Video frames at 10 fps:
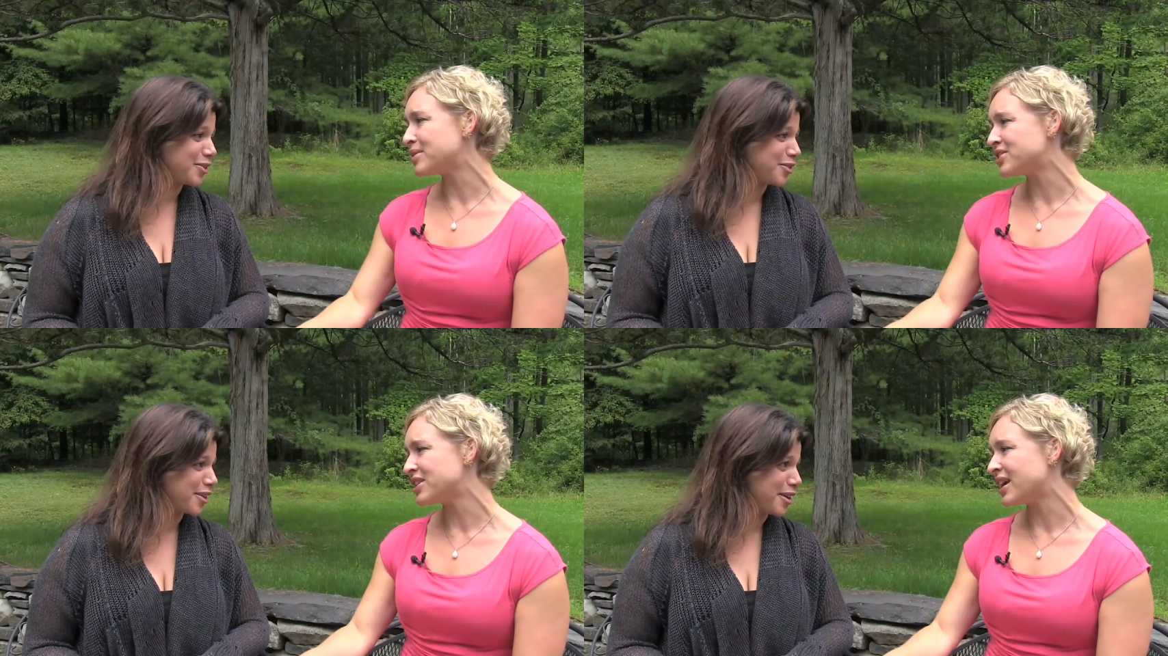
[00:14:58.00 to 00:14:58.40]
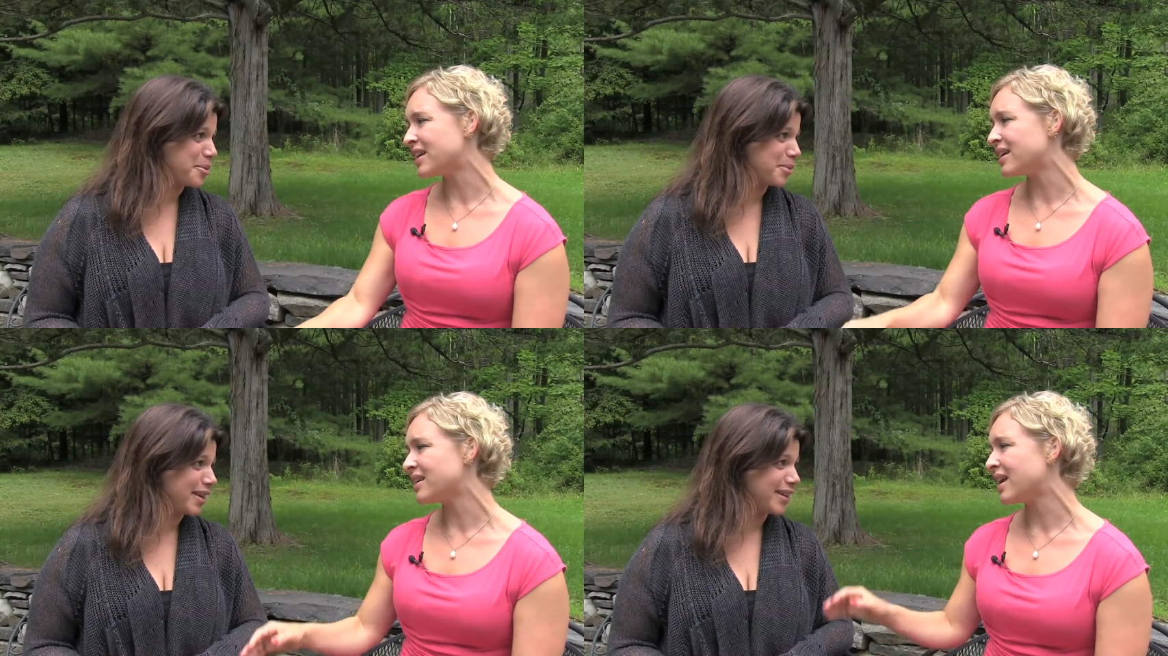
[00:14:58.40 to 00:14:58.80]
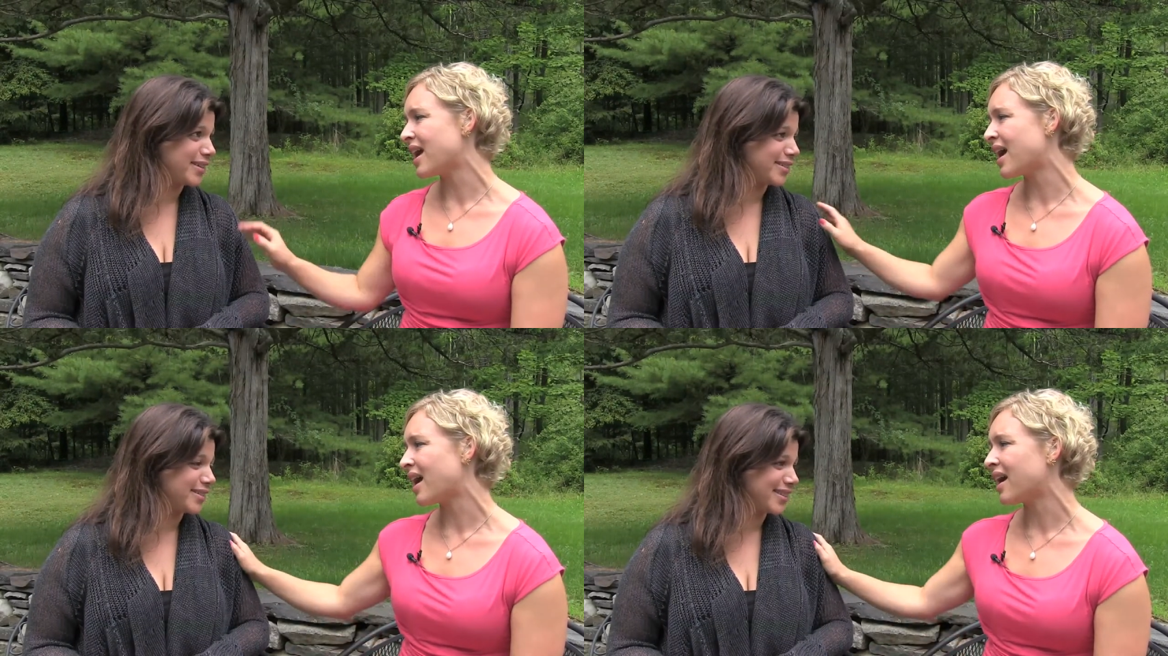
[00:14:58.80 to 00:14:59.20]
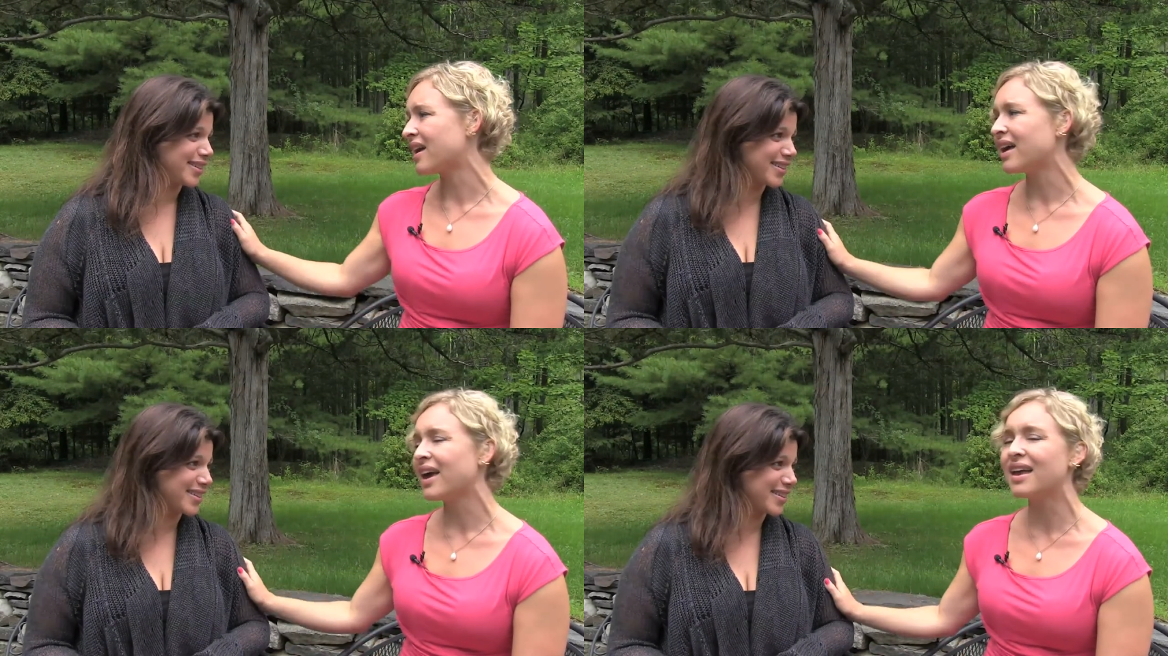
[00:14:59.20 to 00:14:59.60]
Speaker 1: appreciate it.
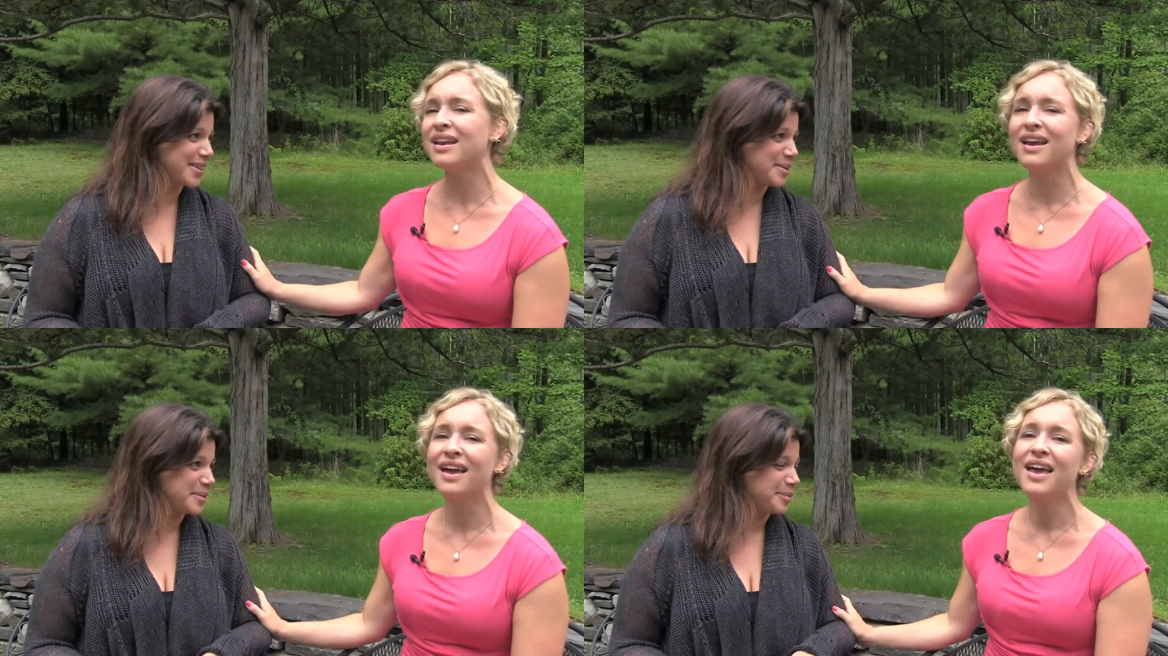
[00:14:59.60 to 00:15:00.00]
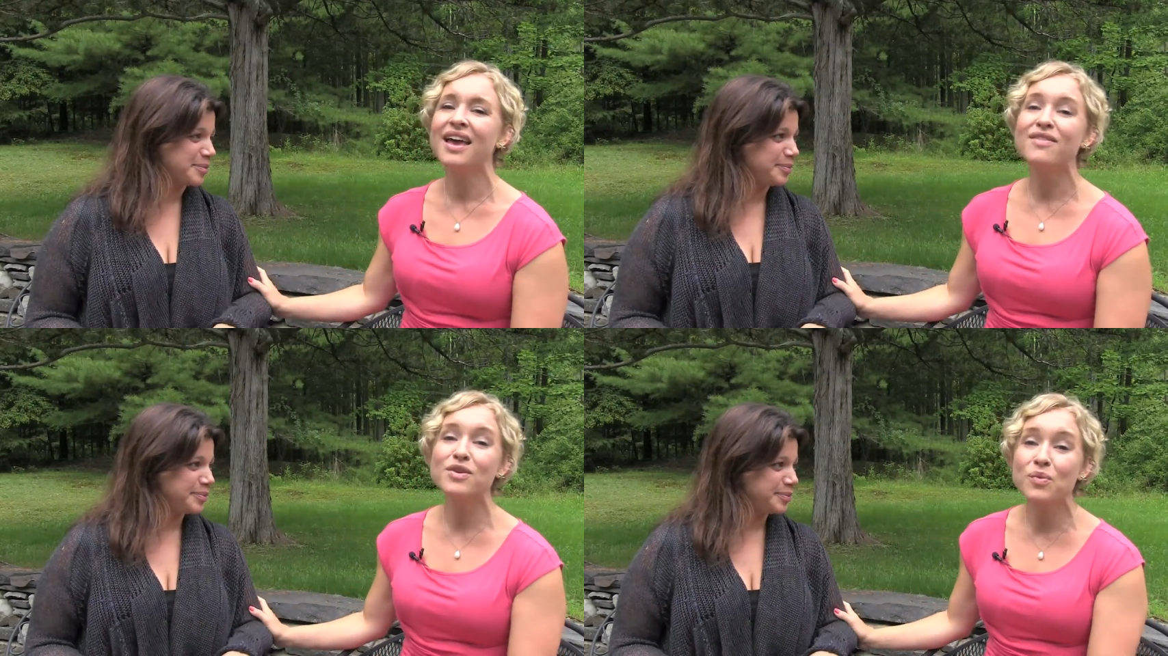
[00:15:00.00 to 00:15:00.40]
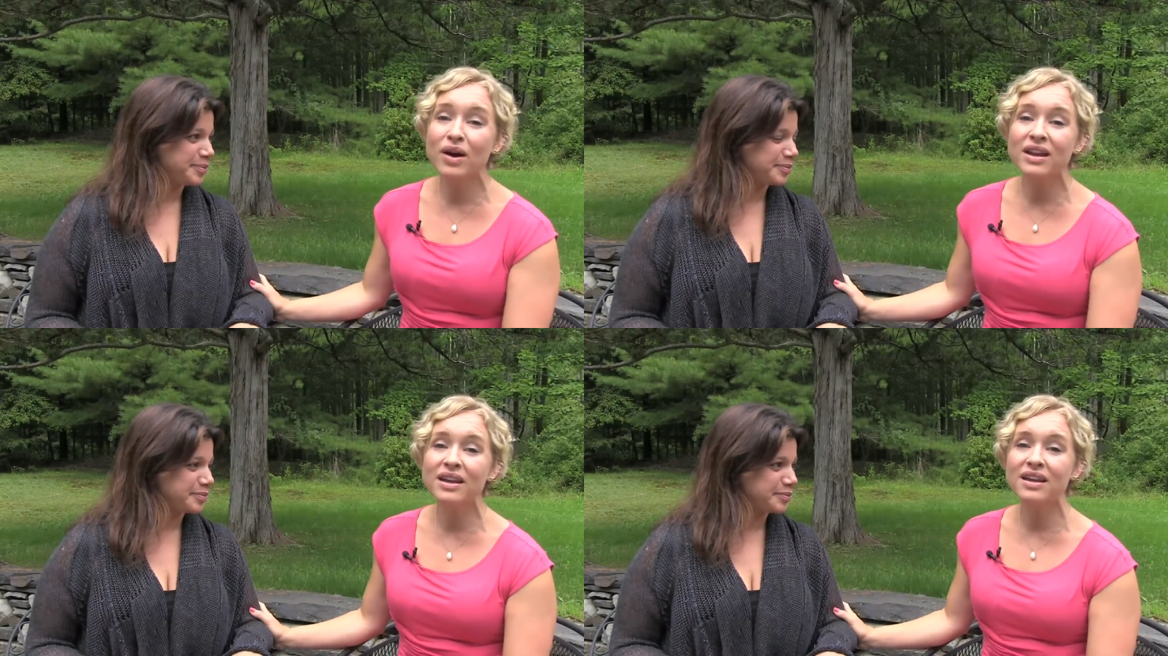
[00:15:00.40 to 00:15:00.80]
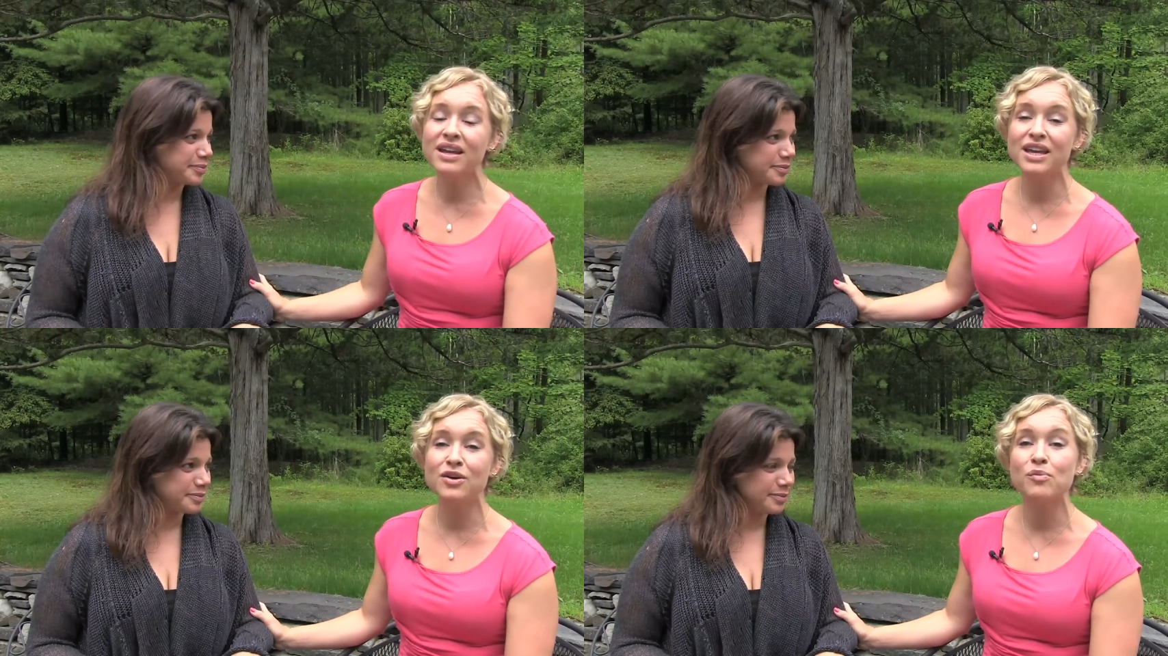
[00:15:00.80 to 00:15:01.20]
Yeah. And if you want to
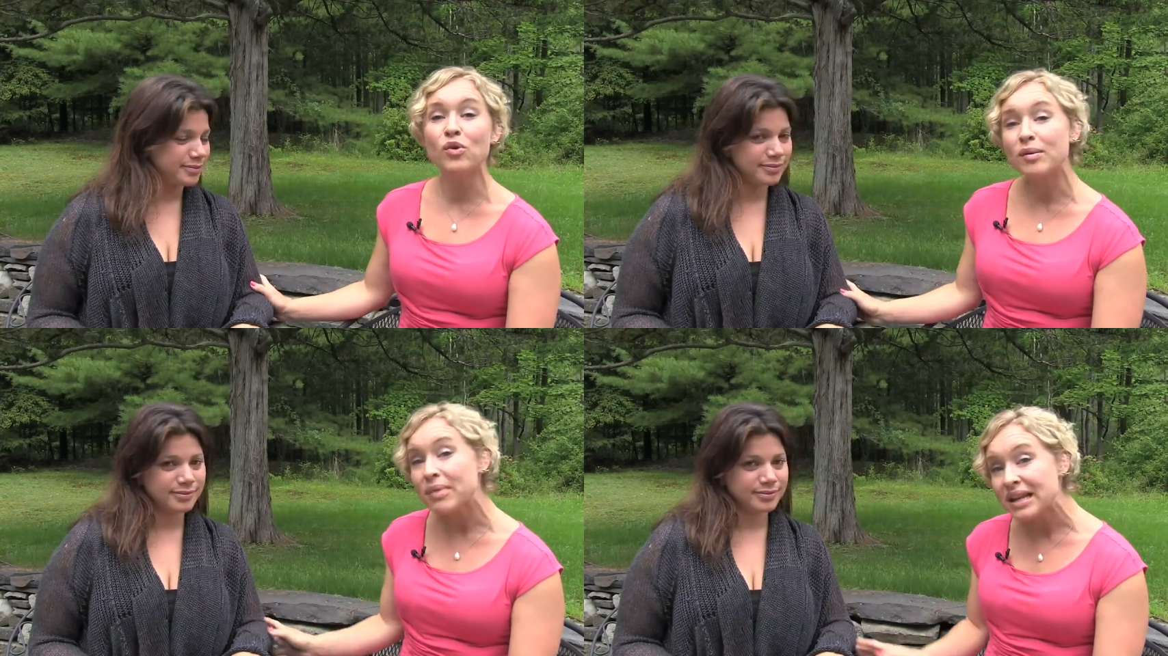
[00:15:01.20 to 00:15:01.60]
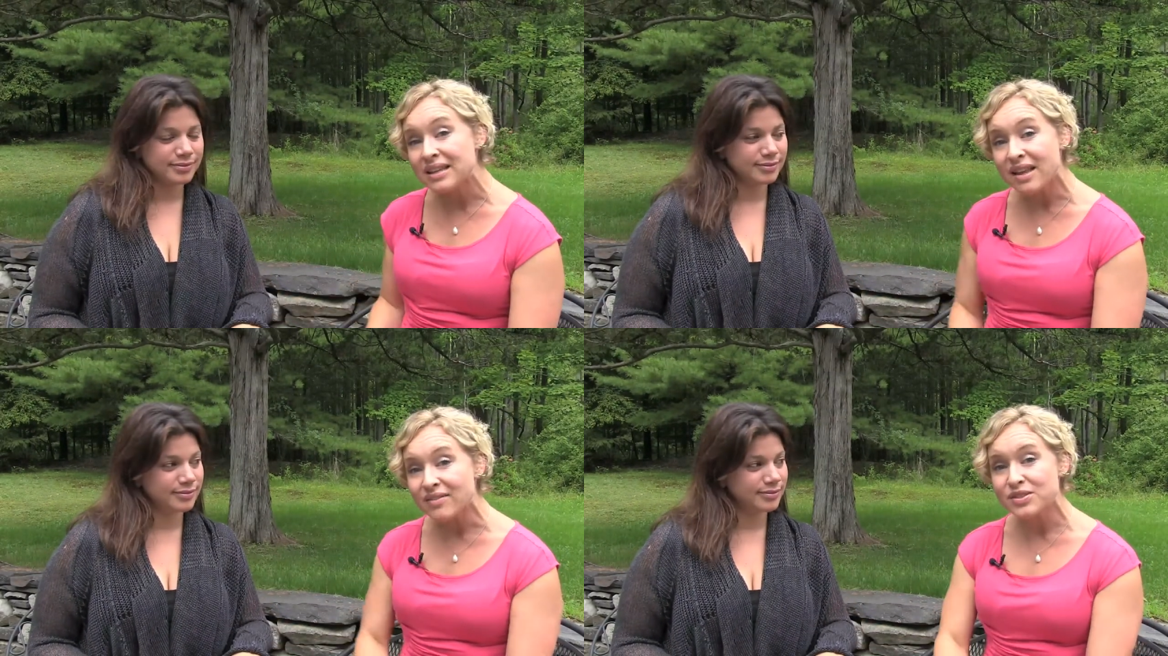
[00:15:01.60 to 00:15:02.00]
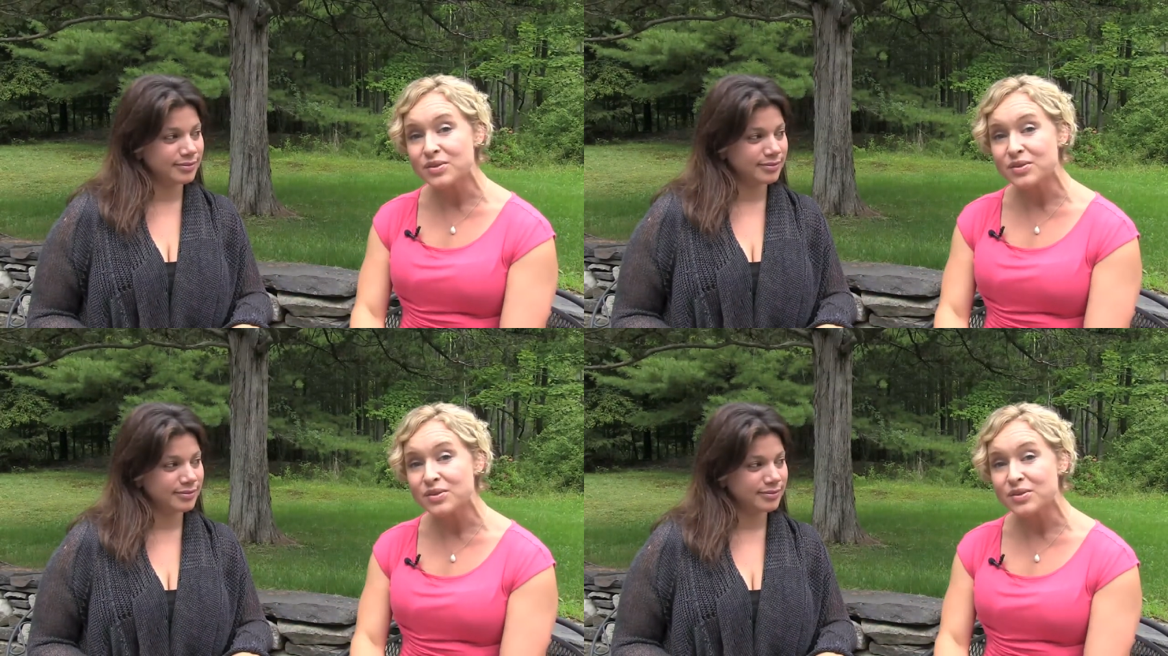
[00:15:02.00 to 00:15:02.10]
hear more money love